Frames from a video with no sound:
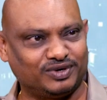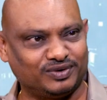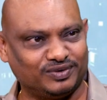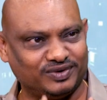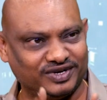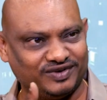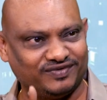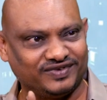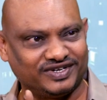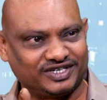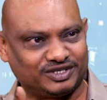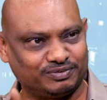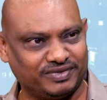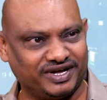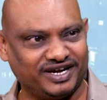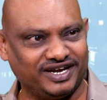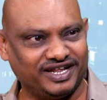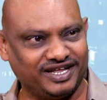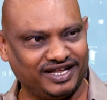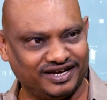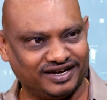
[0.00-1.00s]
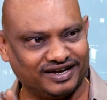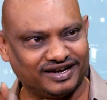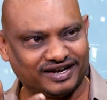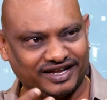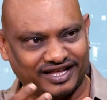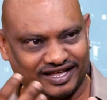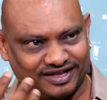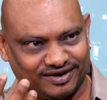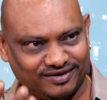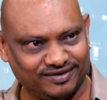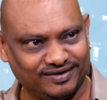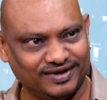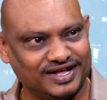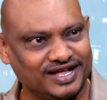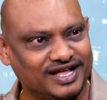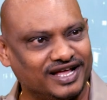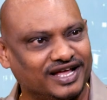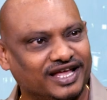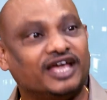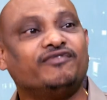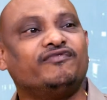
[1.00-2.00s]
to invest money in,
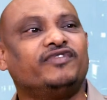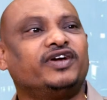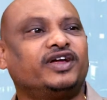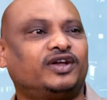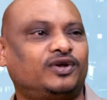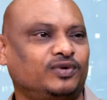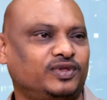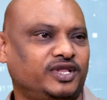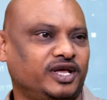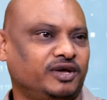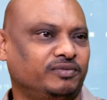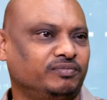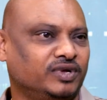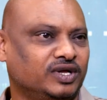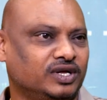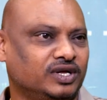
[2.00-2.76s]
giving it to them?